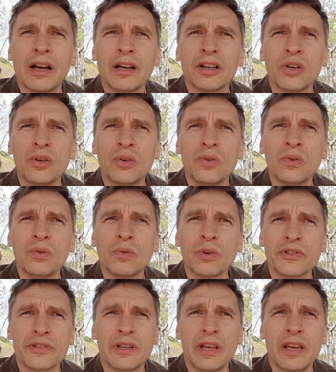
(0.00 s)
who
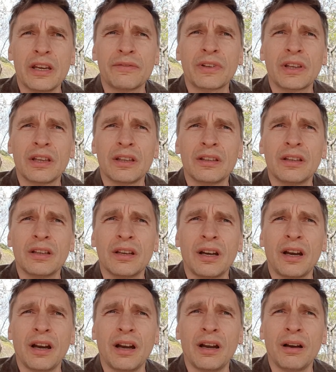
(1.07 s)
was a native kid,
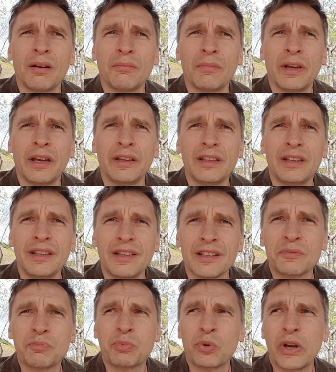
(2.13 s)
and he had
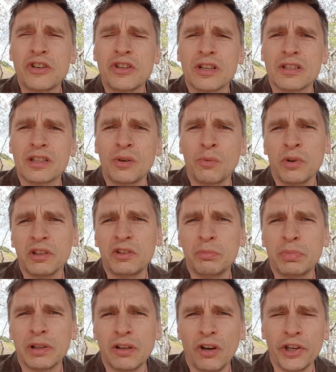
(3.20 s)
aspirations. He wanted to
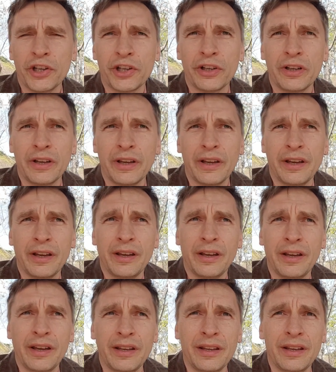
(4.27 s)
be a lawyer,
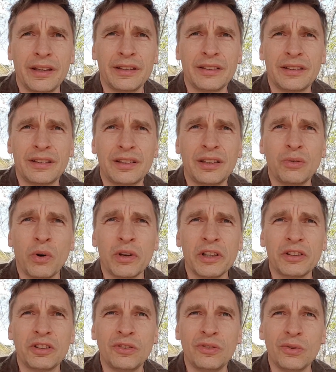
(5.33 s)
and he
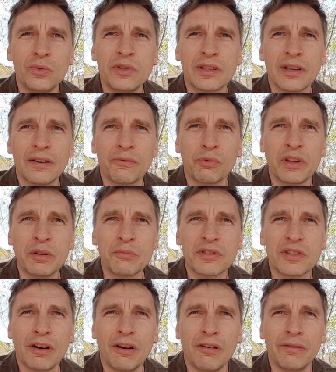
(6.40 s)
wanted to do stuff with
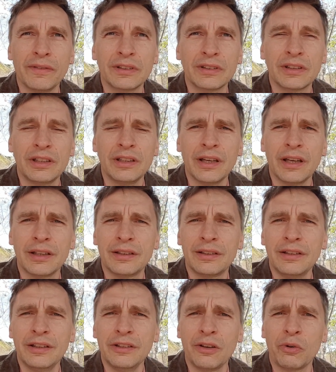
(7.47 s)
himself, and he had,
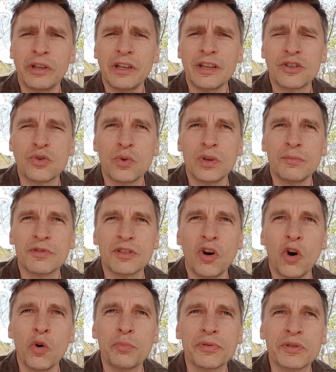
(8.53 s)
you know, he had dreams and
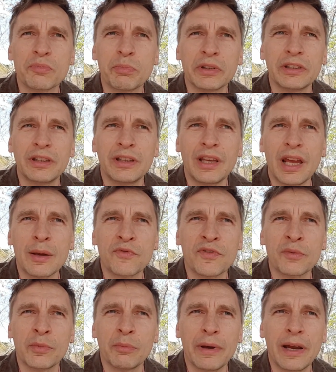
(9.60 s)
hopes, but he came
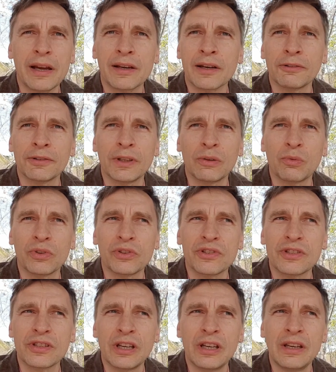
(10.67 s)
from a background that was